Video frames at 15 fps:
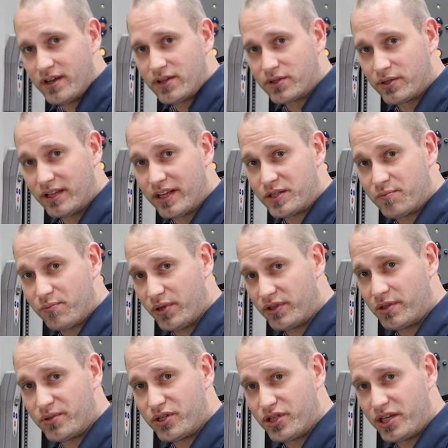So let's put
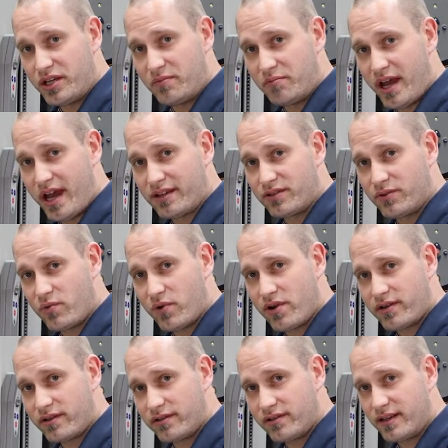the machine back to
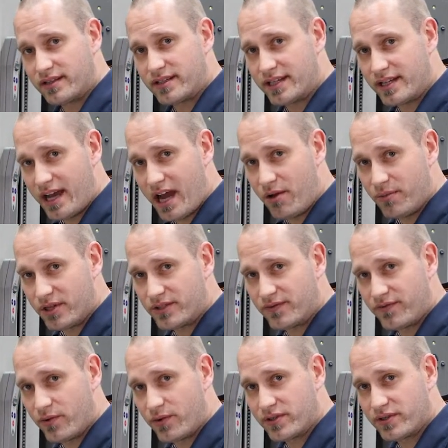work and see how much
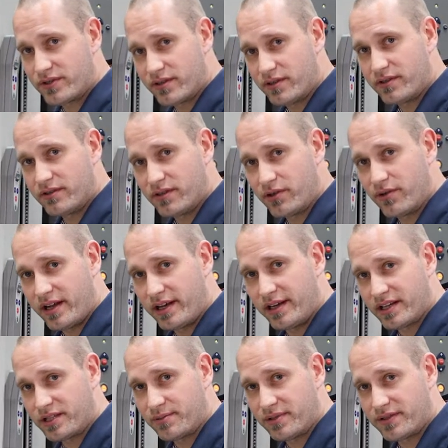force the Granit
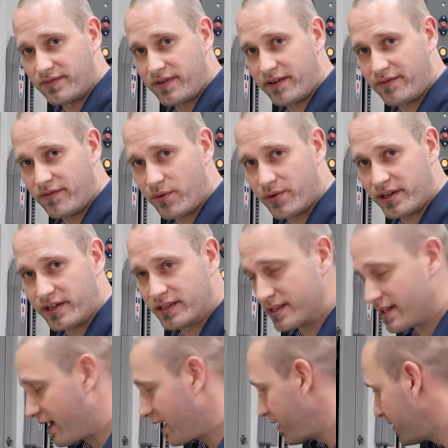X Plus 540 can
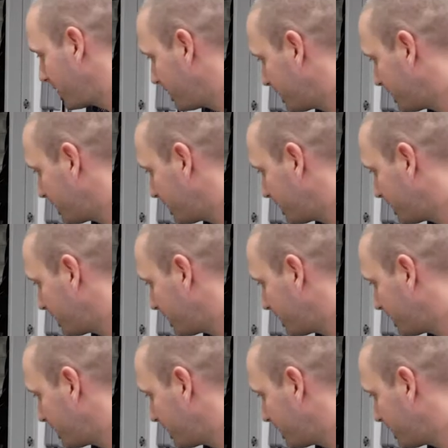take.